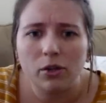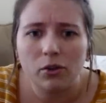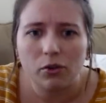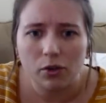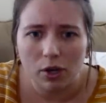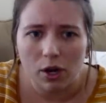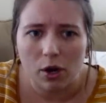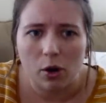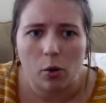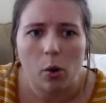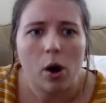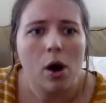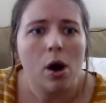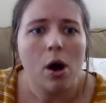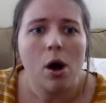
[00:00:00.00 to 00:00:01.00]

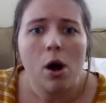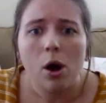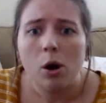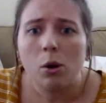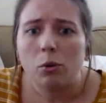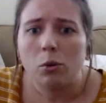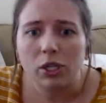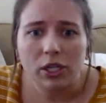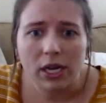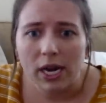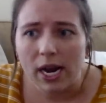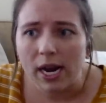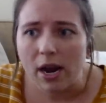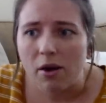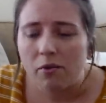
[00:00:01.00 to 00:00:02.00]
So we're just going
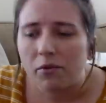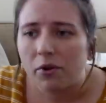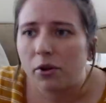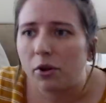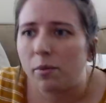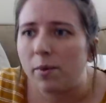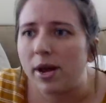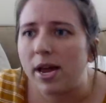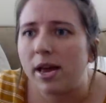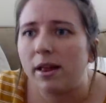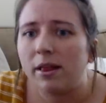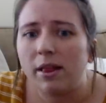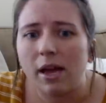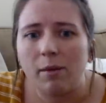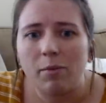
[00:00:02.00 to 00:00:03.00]
to hang out for a little
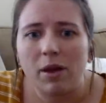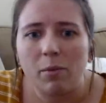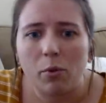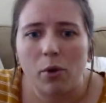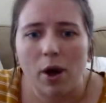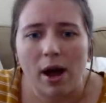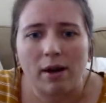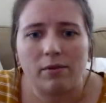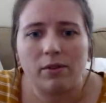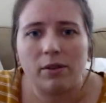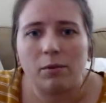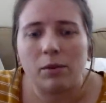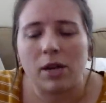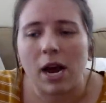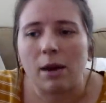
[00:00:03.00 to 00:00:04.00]
bit, let people have
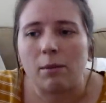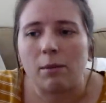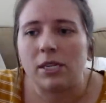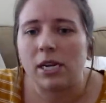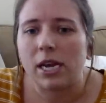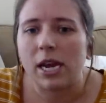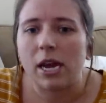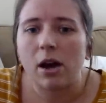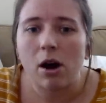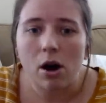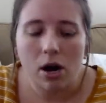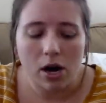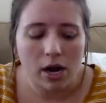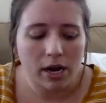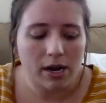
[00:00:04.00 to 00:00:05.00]
some time to get
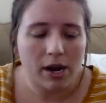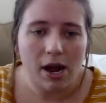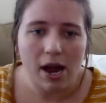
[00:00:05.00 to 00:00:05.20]
on,